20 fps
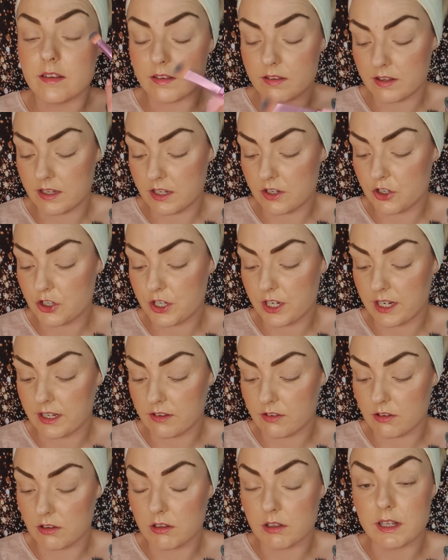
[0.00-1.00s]
These
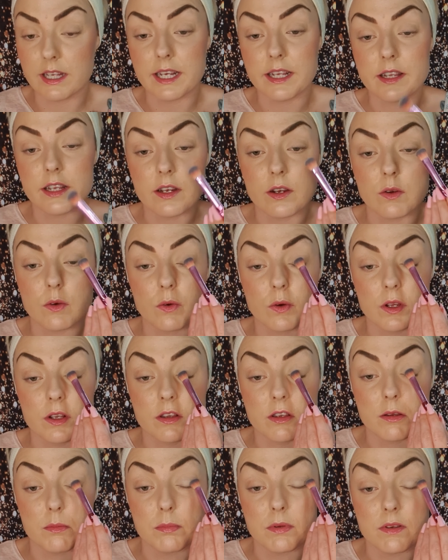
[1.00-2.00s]
shades look like they're going
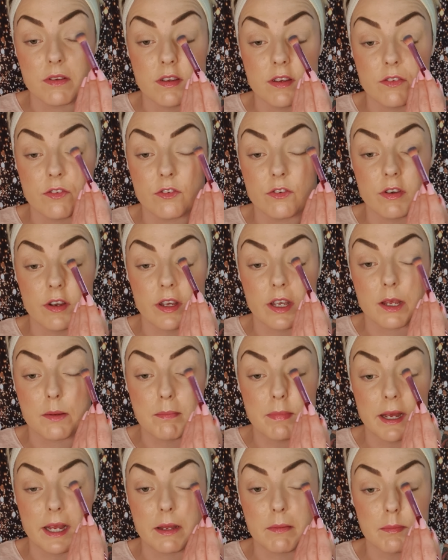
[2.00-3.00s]
to be really
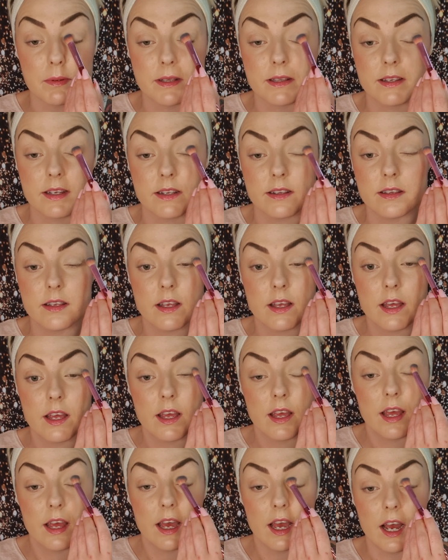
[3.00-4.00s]
pigmented.
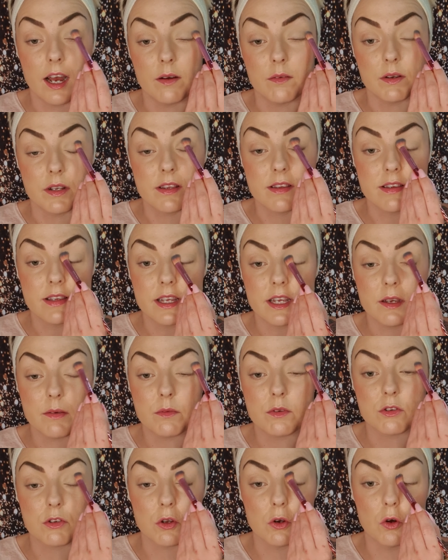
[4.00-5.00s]
I would say it
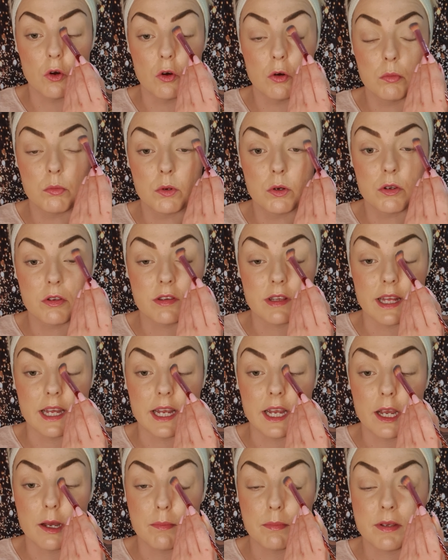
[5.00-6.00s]
was almost
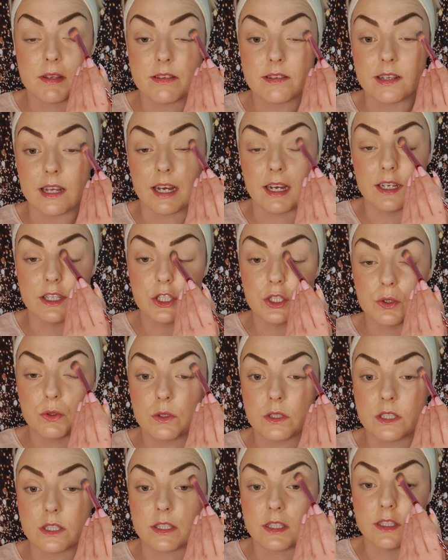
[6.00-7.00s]
like a pistachio
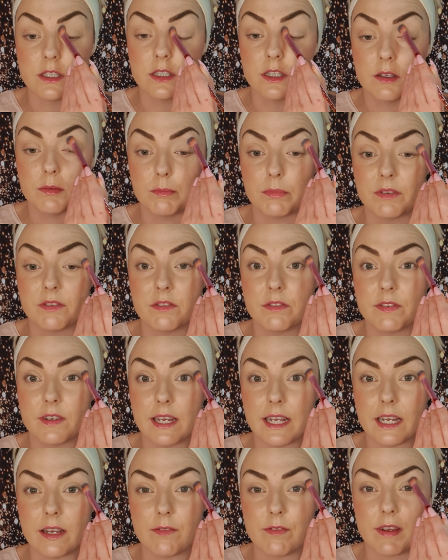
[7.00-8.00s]
green, but
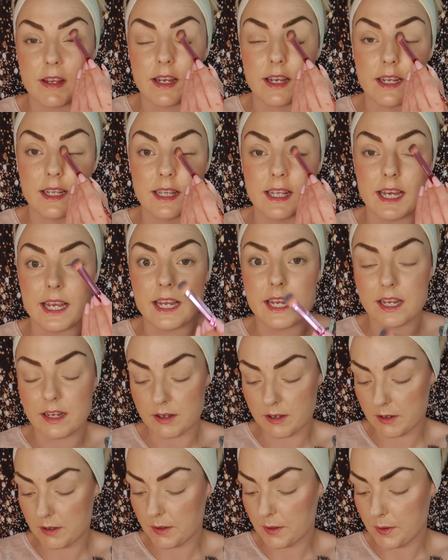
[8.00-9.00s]
very light,
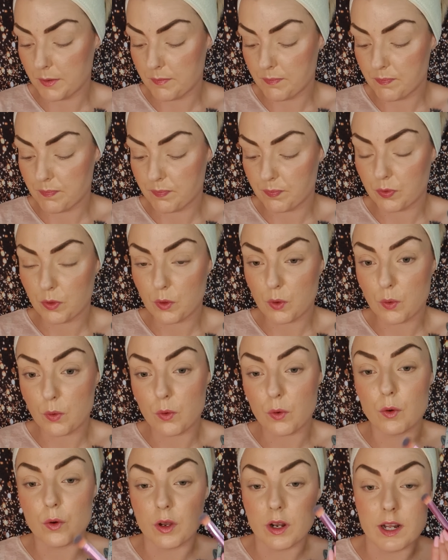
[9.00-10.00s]

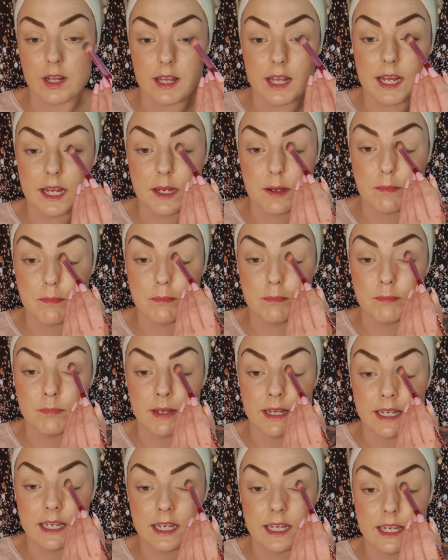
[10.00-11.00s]
or a light
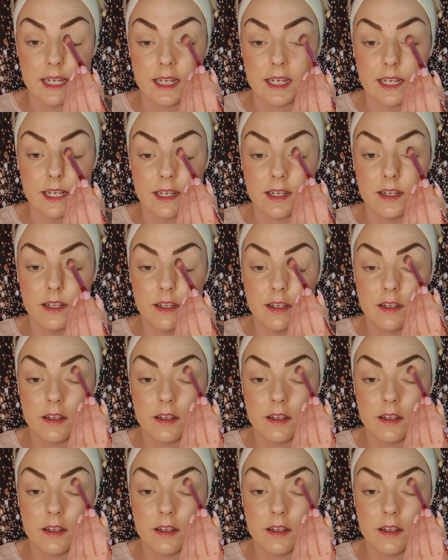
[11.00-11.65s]
minty green.